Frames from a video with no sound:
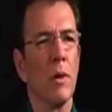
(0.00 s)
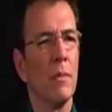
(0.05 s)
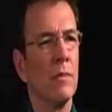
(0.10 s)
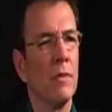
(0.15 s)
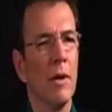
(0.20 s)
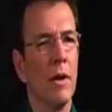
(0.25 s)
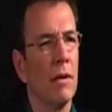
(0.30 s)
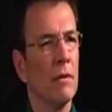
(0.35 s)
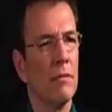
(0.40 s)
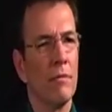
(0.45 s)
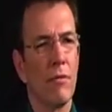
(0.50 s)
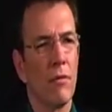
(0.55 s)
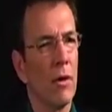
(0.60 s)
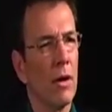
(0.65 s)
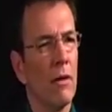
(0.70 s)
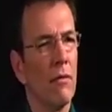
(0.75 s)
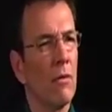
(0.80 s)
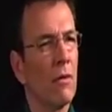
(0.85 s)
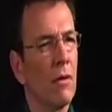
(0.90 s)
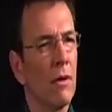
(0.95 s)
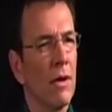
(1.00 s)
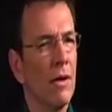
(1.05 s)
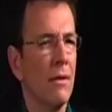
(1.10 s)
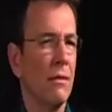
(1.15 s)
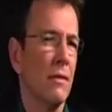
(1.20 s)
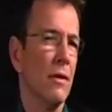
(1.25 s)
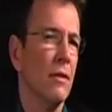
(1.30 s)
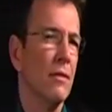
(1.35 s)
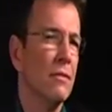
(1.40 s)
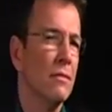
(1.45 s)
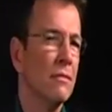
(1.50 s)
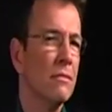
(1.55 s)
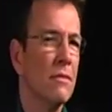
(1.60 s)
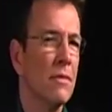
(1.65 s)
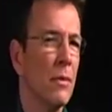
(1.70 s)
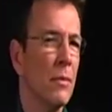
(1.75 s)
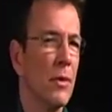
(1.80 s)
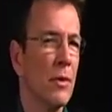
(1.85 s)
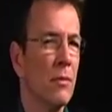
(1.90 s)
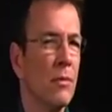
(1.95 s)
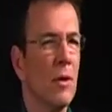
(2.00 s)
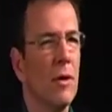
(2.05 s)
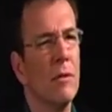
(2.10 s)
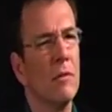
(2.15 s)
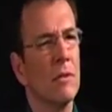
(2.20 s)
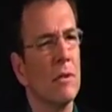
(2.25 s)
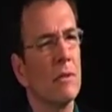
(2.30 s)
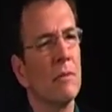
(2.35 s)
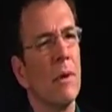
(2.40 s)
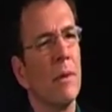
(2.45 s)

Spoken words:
I'm done forever. I don't know. I mean, who knows?